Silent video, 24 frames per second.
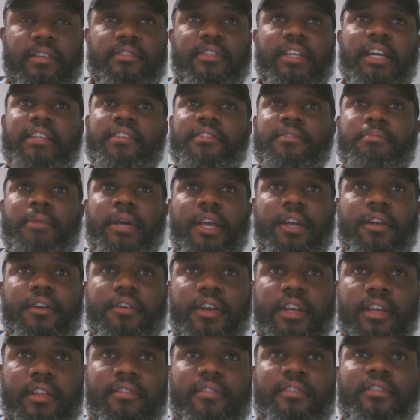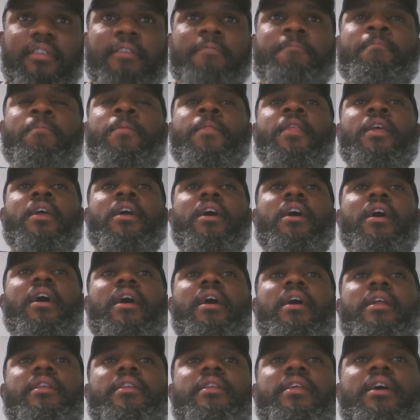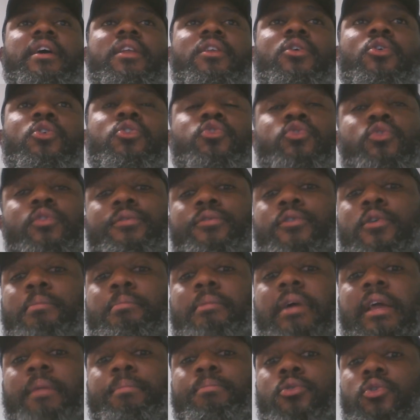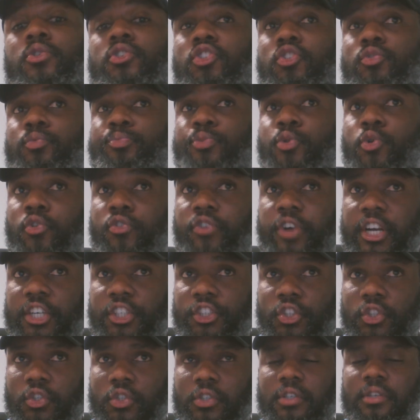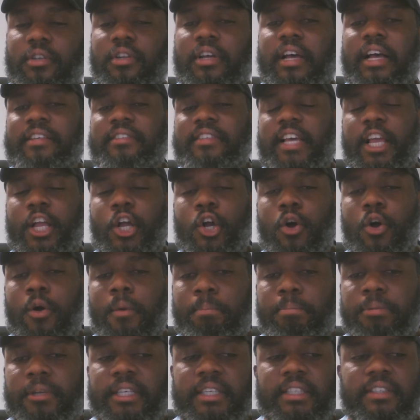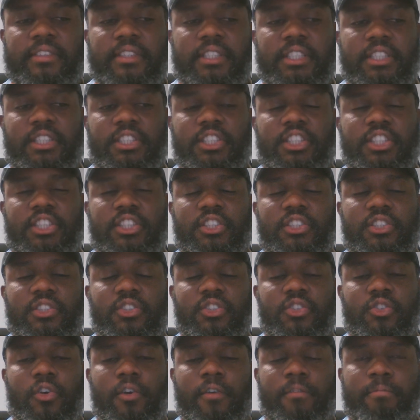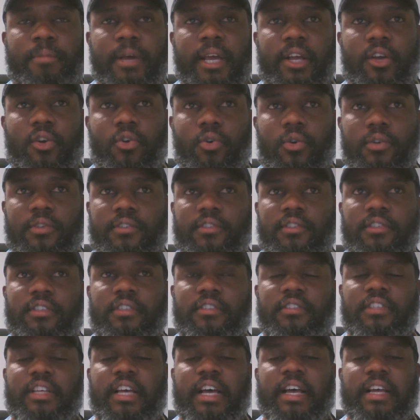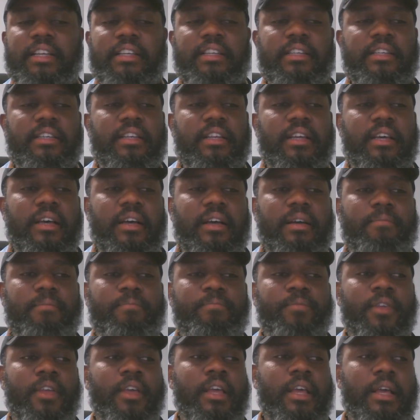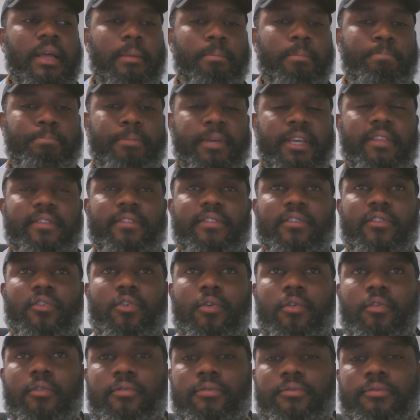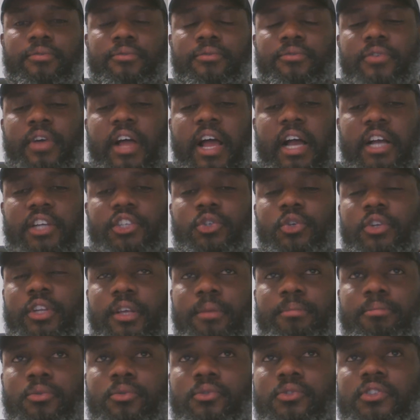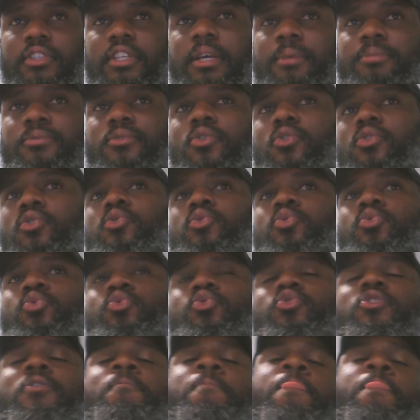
that is my grades, and then also from my progression as I complete each of my courses and bits of actionable steps or goals.